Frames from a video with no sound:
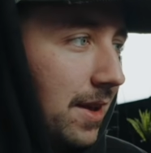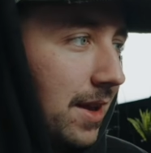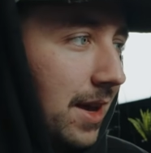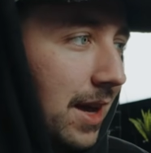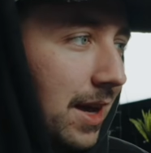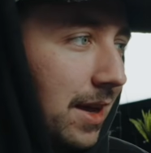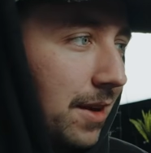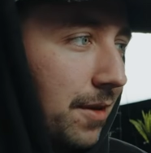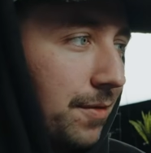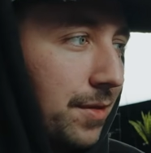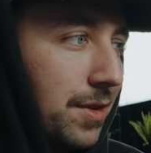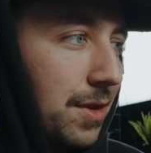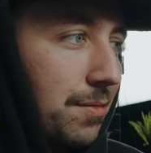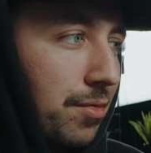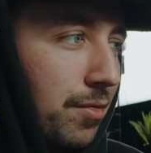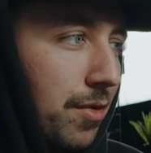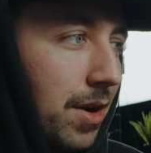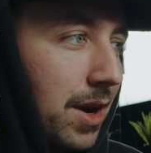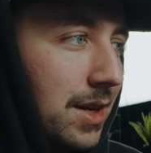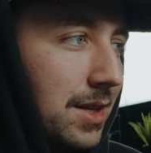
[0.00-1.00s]
And for the
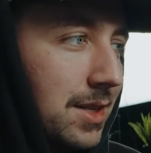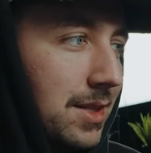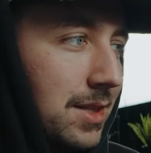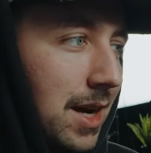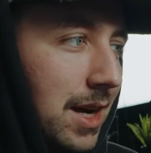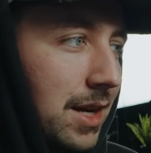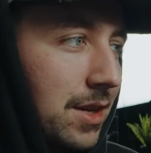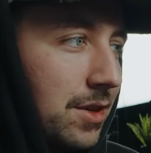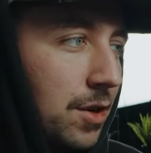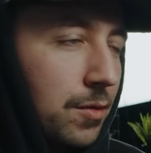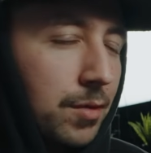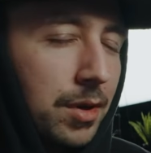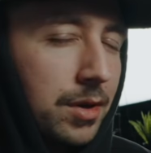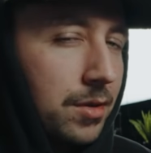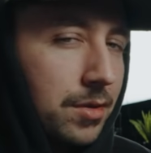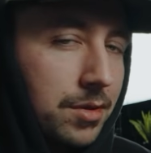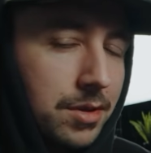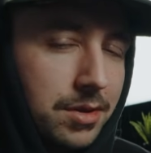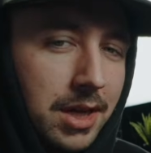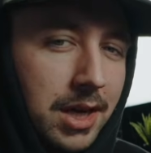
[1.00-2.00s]
price, I don't
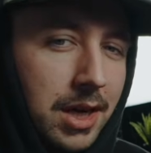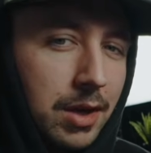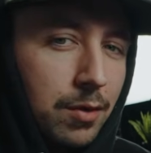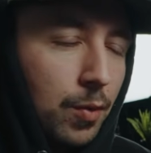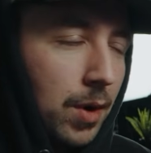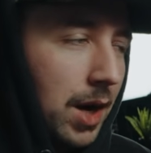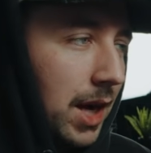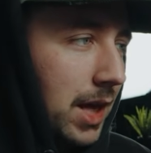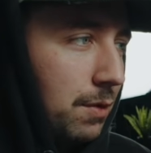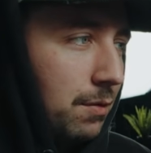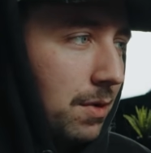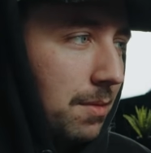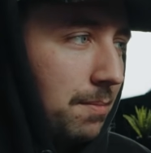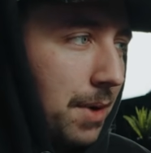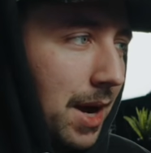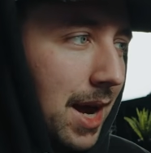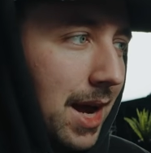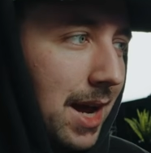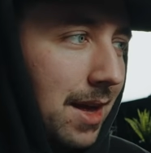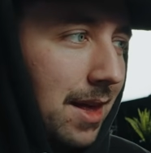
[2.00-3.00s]
understand why you would
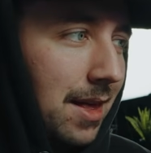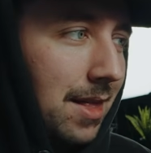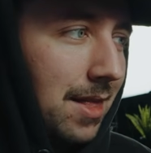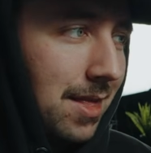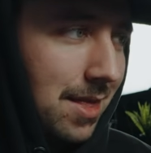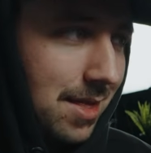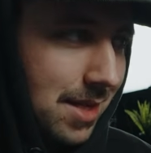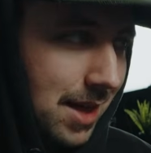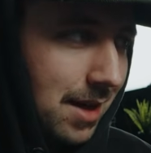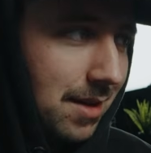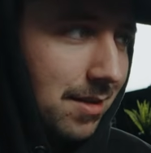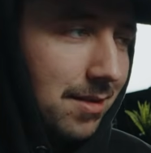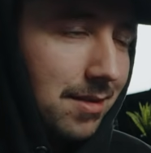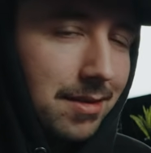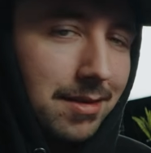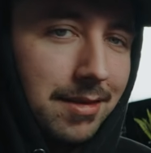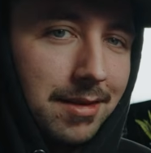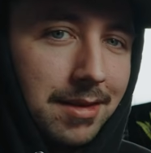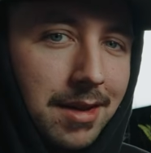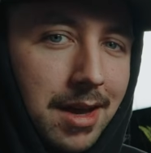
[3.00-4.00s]
buy
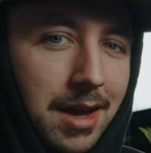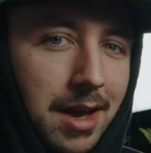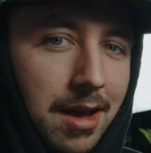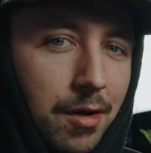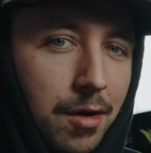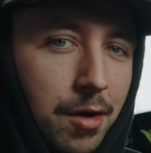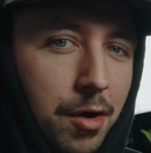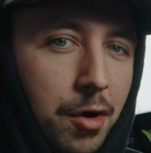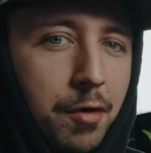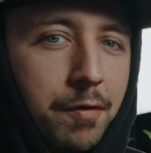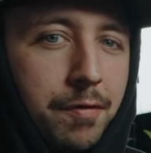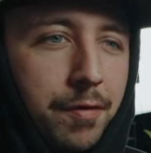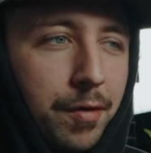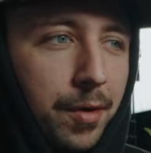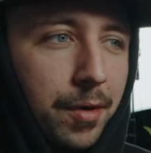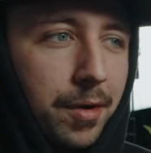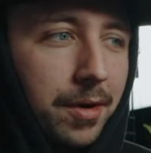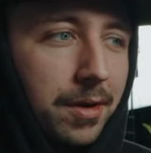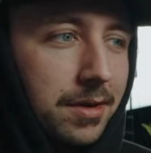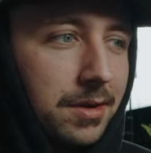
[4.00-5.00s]
this
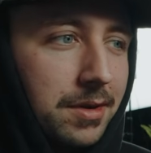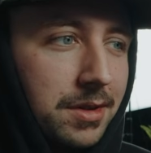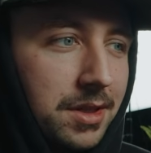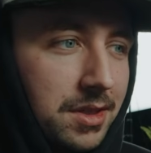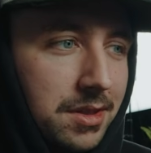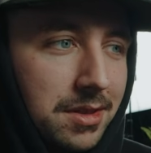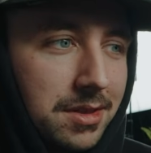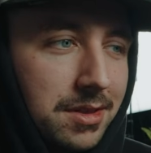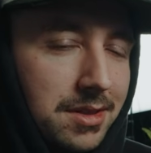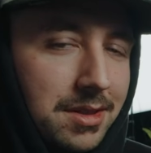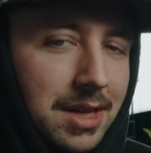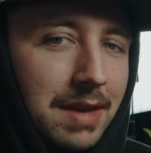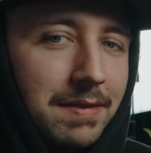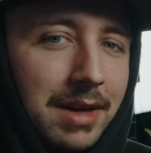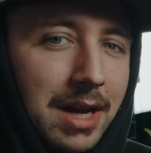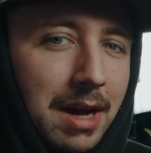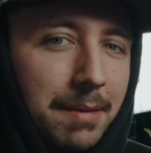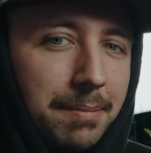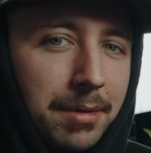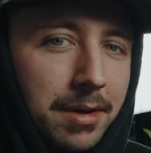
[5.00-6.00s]
over just
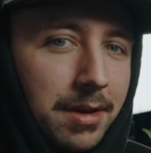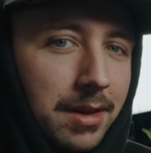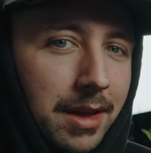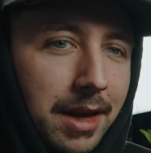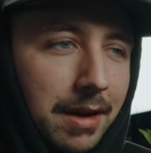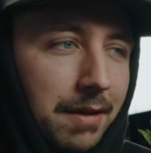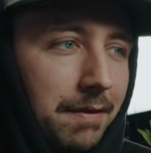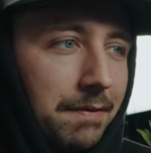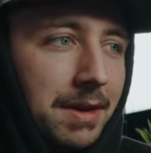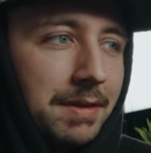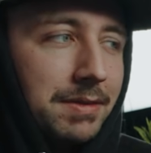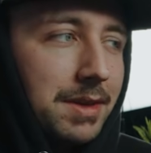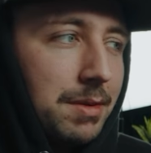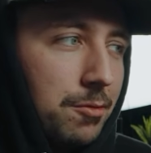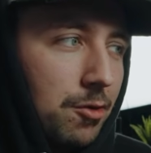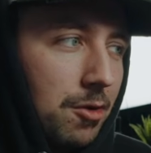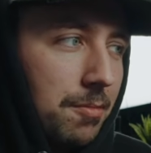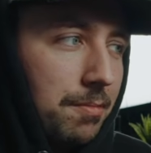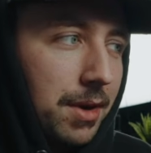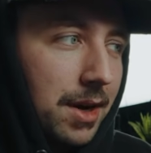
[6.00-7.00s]
saving up like 50
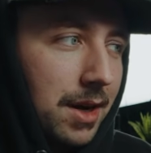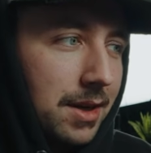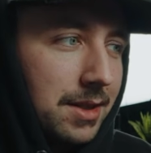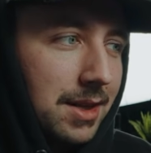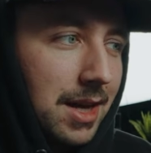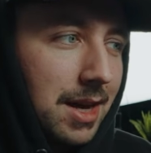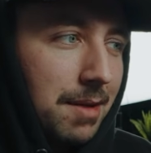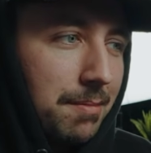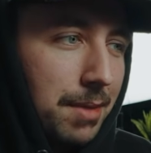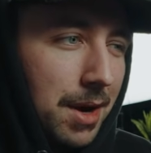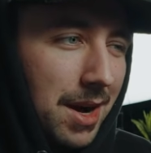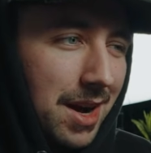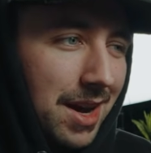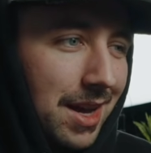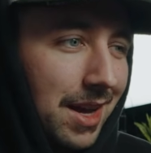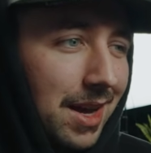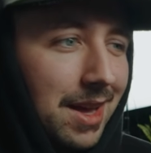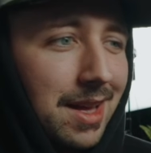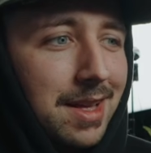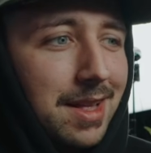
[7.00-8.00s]
more bucks and
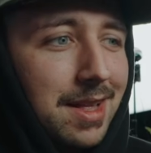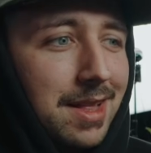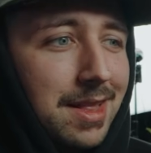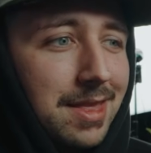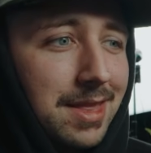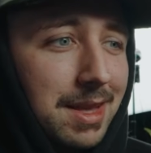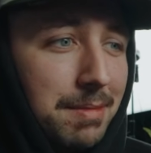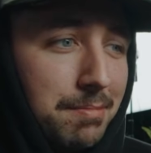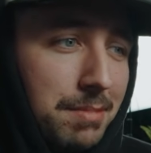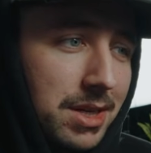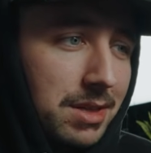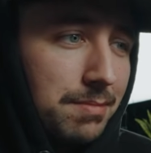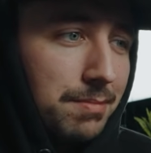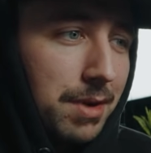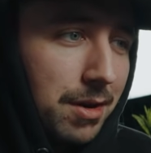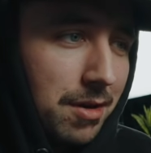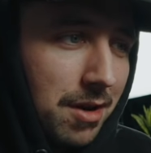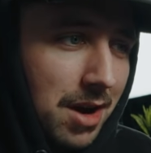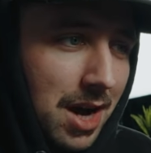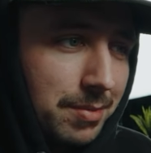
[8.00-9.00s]
buying the much
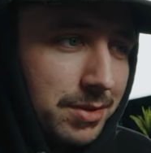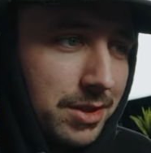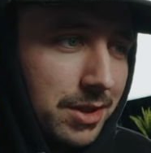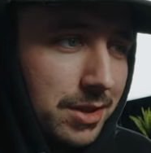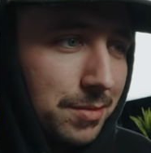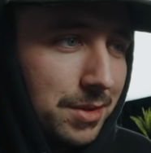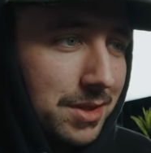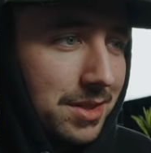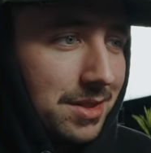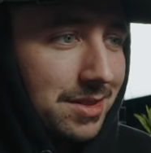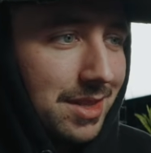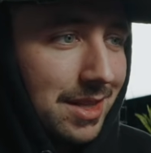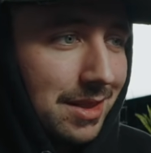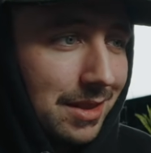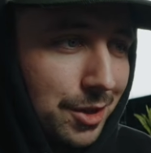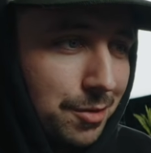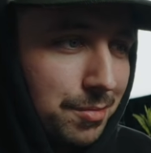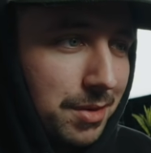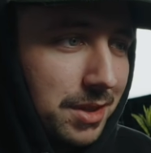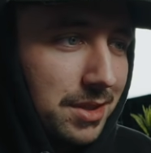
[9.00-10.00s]
better option, which is the
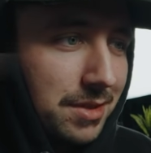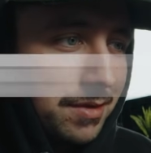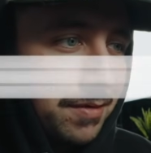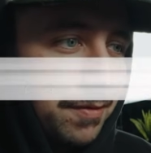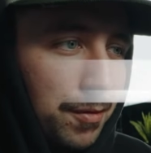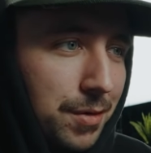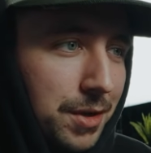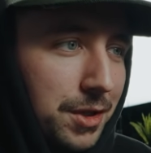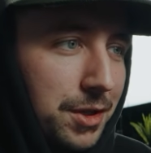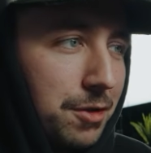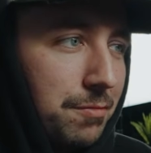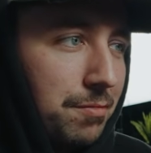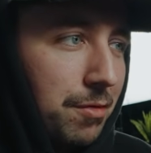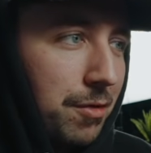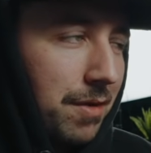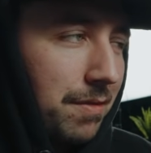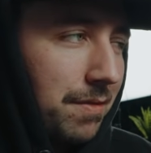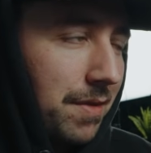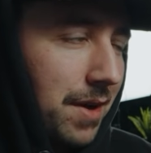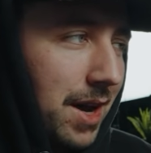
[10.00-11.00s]
Lumix
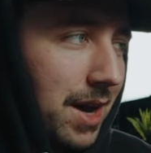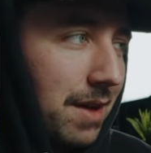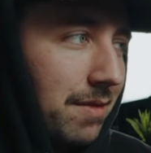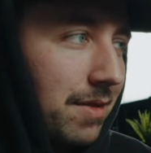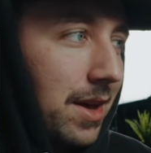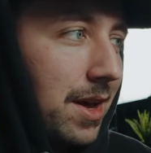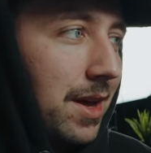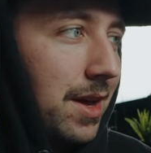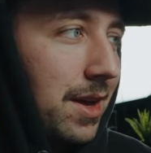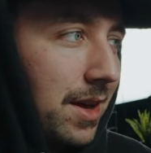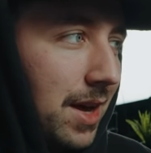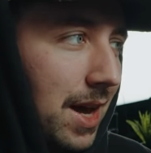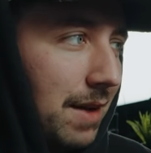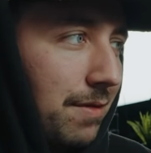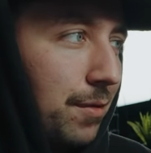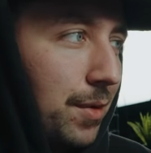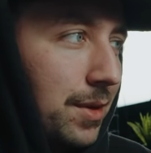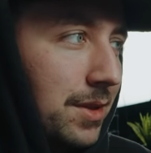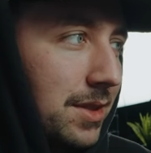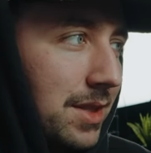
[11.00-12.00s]
42.5
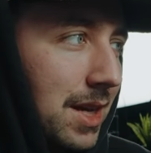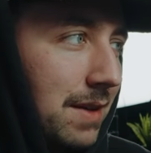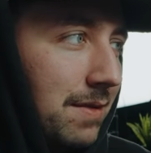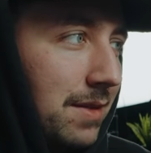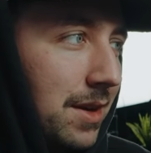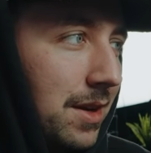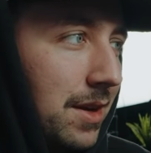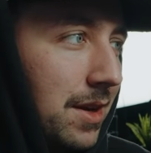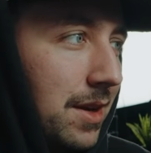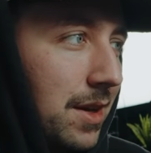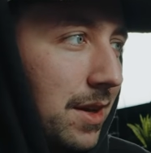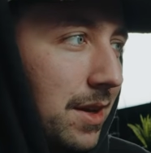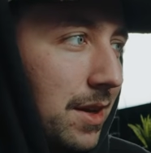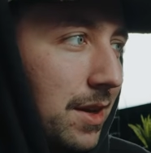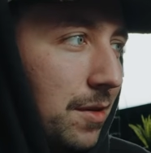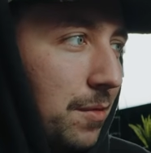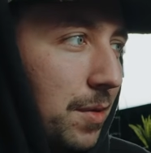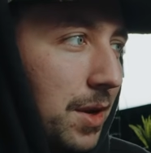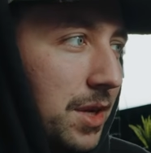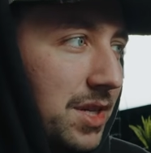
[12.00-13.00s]
f1.7.
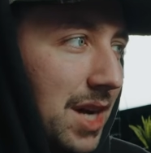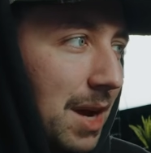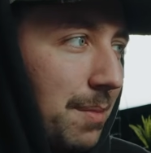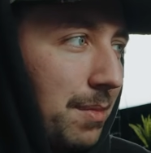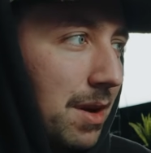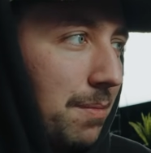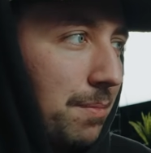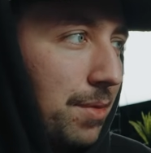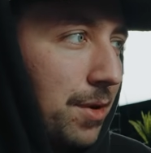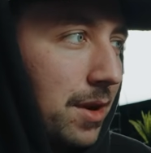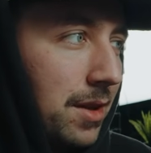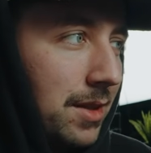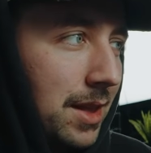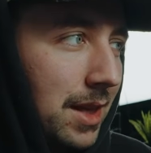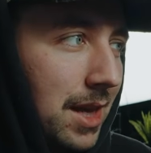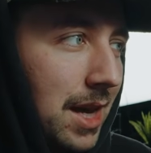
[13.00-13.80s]
which I'm gonna put in the